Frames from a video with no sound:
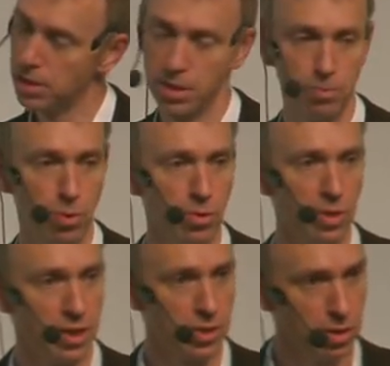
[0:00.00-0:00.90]
to deploy
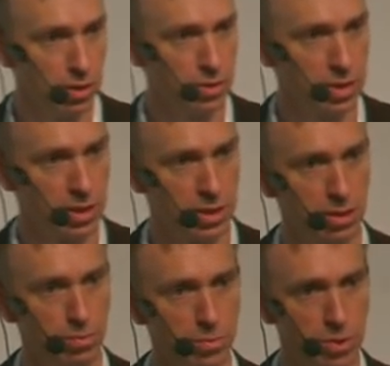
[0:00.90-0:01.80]
these new
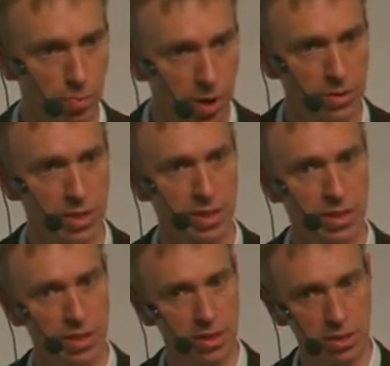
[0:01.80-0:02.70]
systems,
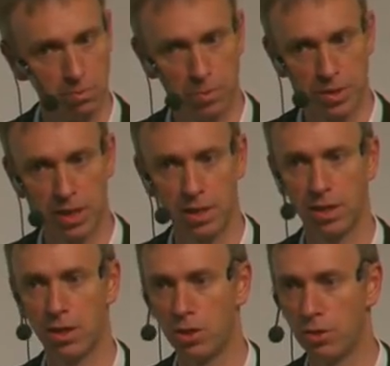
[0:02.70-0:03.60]
processes, and
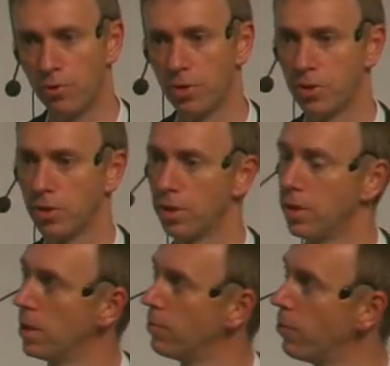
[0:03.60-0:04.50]
particularly a new virtual
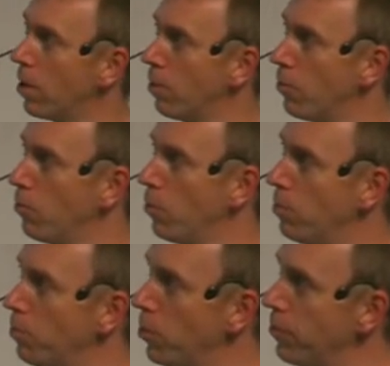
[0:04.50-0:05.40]
learning environment we
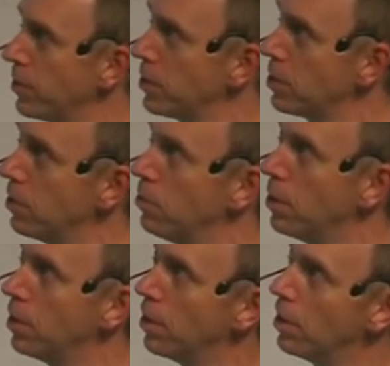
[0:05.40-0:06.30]
were moving to,
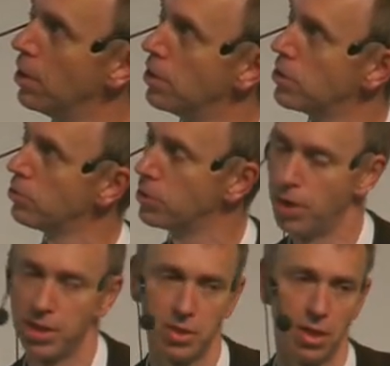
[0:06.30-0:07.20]
to
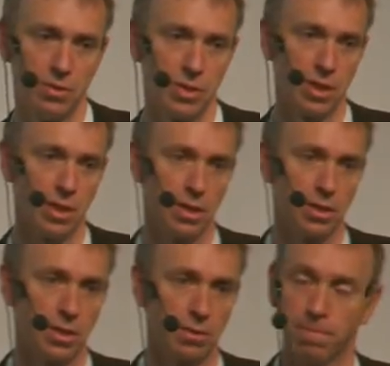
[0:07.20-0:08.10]
address those
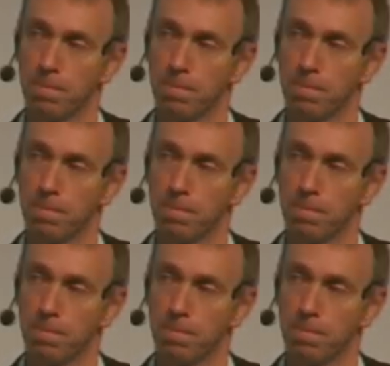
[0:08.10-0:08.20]
things.